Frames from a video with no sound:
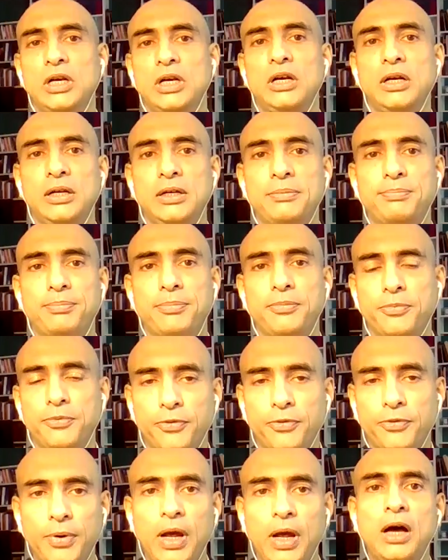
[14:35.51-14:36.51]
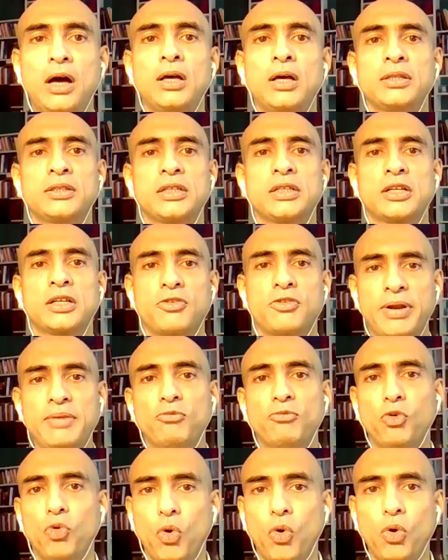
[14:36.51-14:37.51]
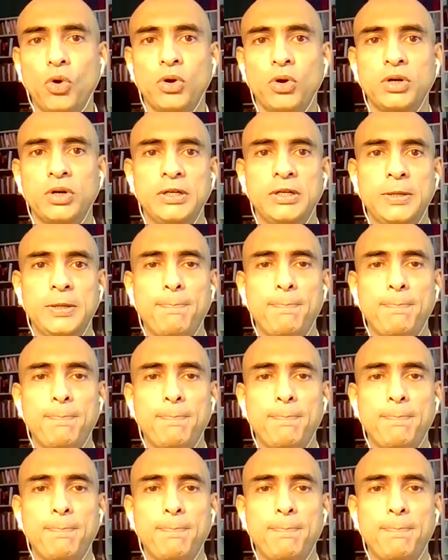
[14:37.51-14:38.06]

a rather grim war.